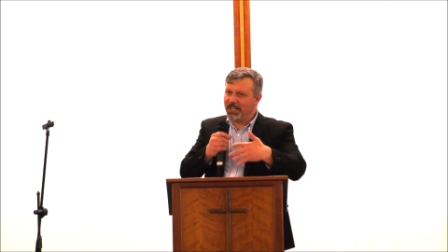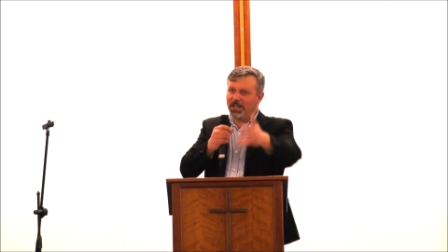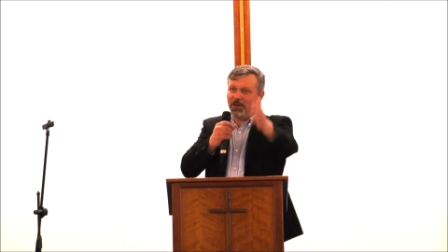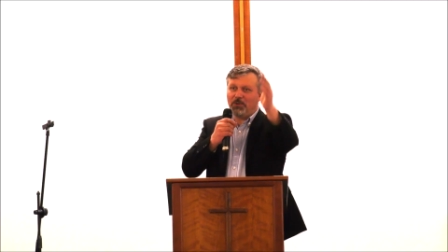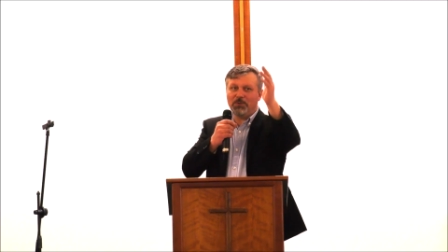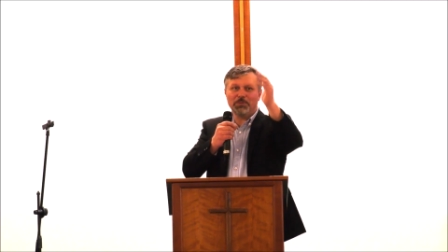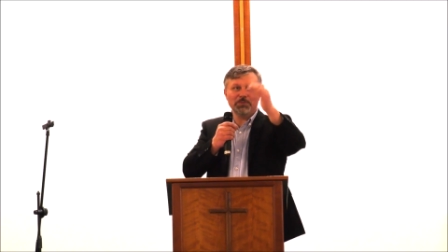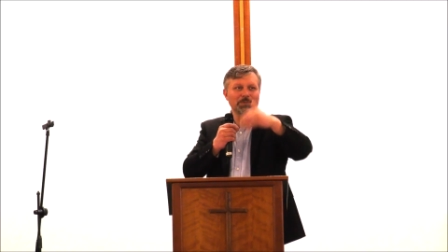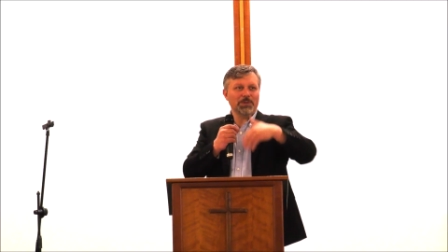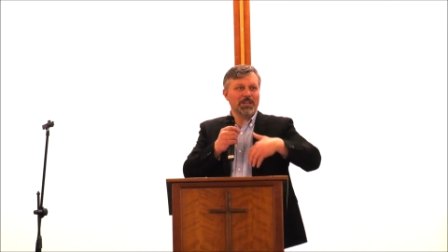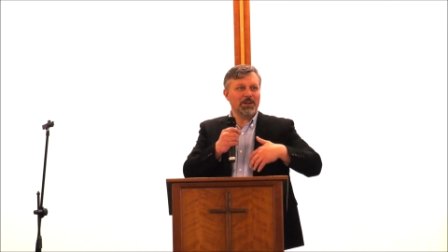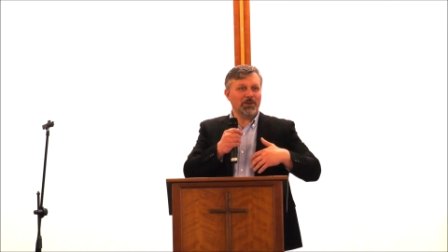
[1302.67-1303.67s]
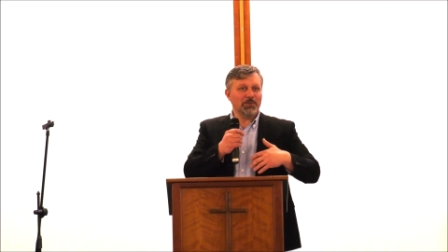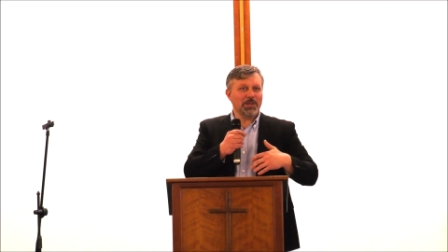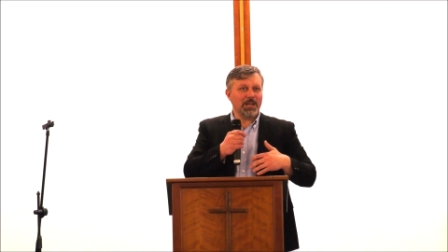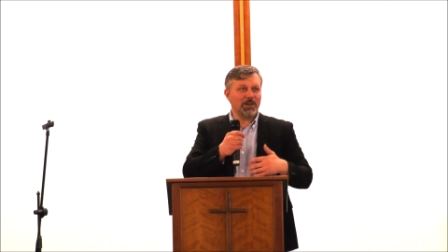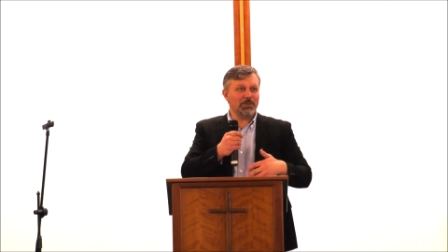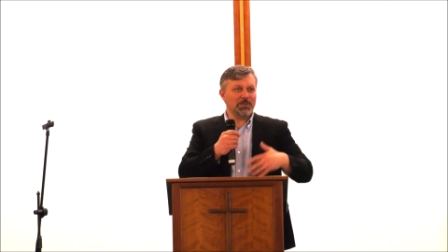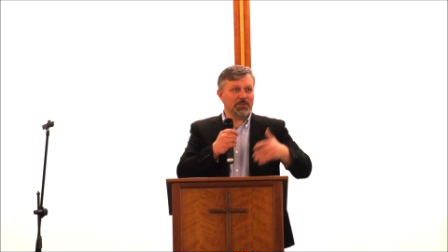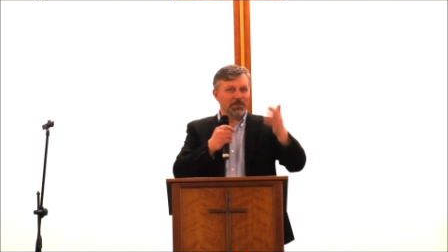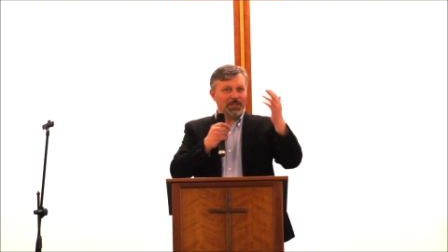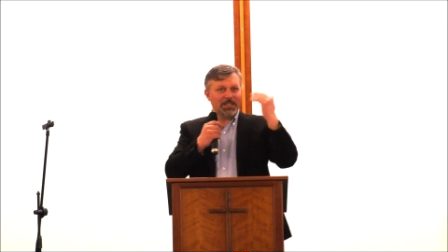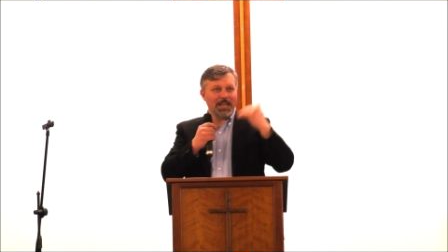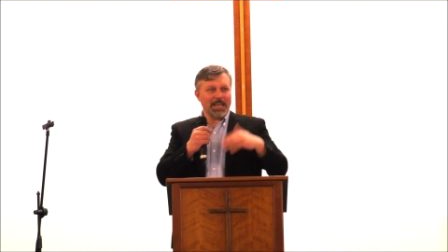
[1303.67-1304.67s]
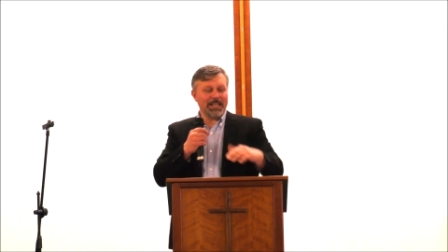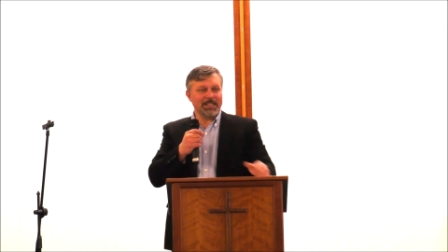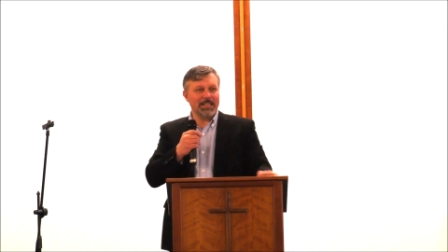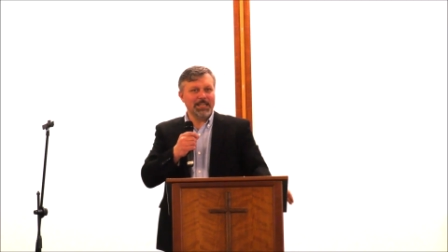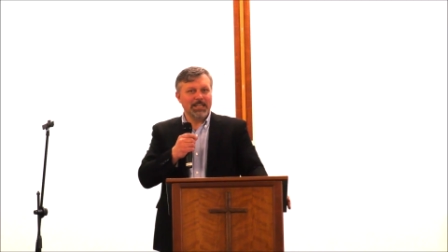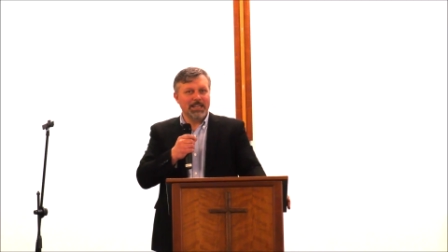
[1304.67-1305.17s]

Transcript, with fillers: Go. We go now through the day and